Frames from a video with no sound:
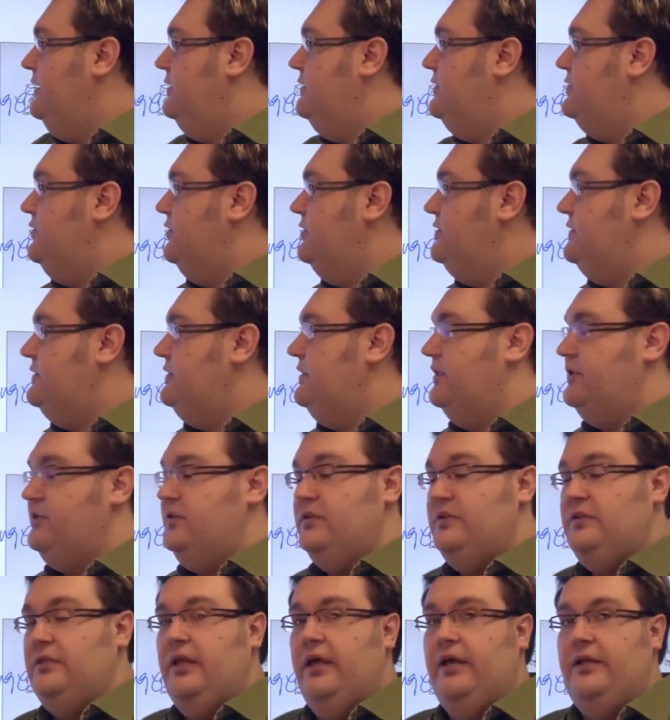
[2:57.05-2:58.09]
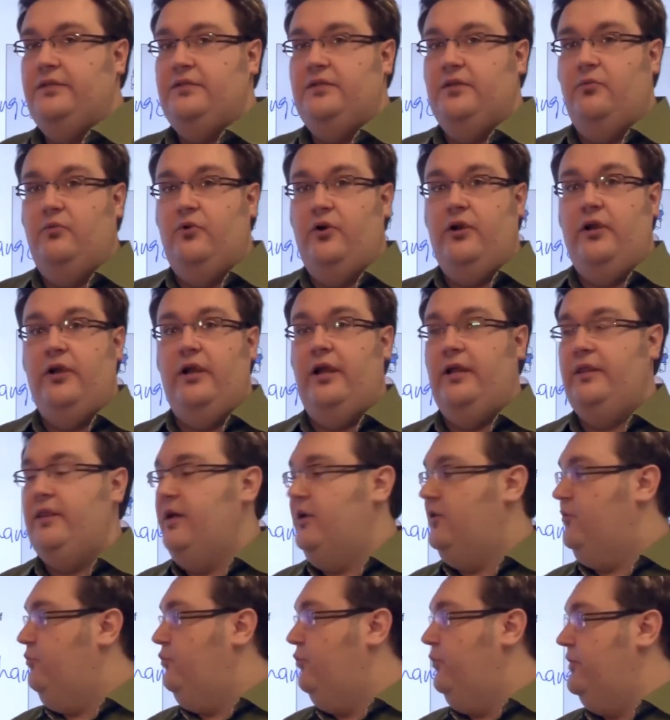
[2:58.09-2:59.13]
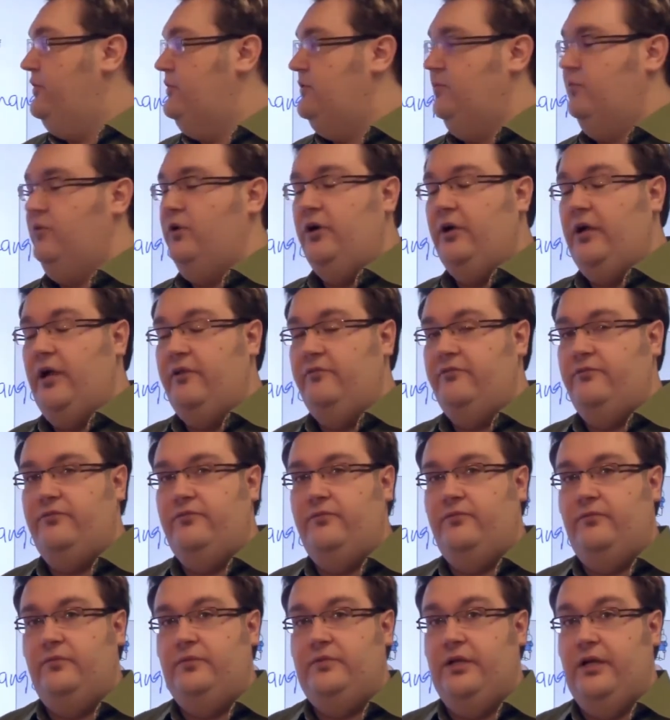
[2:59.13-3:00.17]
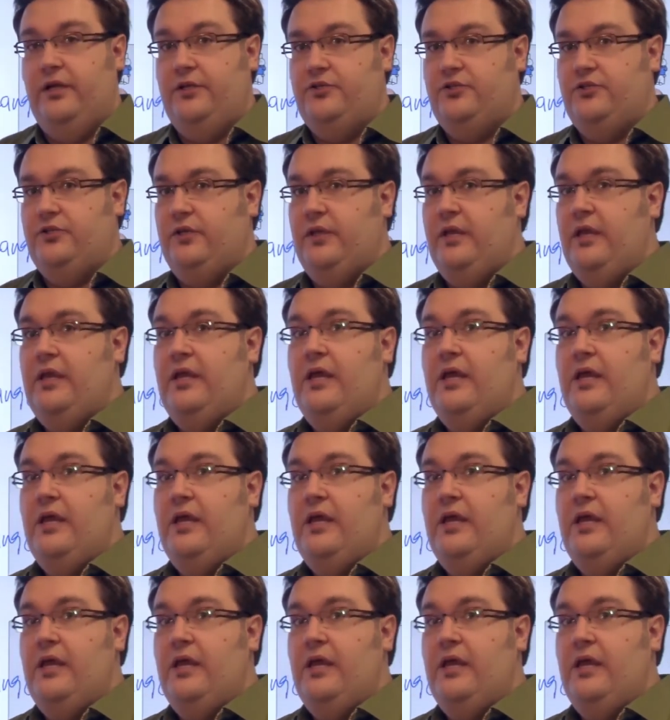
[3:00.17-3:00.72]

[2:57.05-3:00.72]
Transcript: So I'll just touch the slide somewhere, and that'll point to where I've touched.